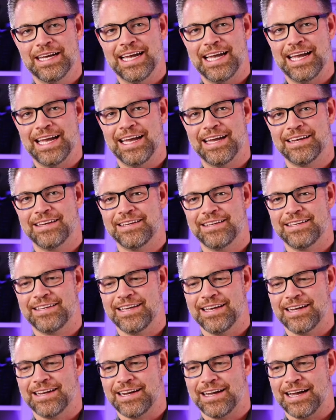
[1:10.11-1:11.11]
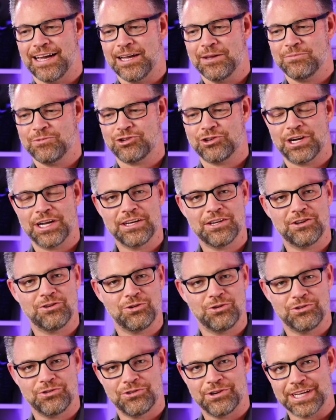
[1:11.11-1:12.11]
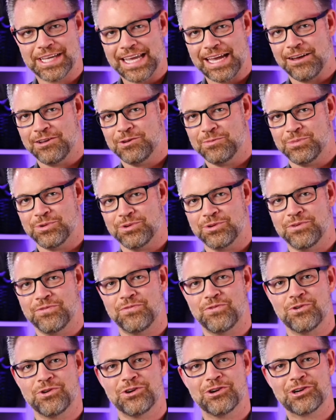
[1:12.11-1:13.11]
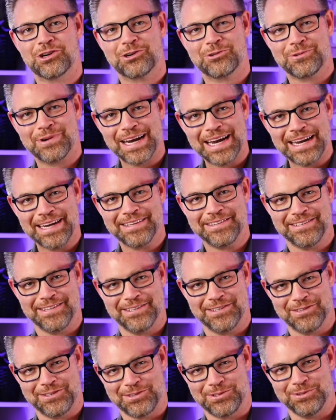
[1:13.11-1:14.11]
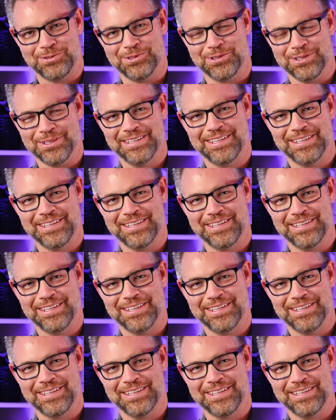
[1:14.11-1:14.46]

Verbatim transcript: and yet I'm trying to hold her accountable for her grades in school.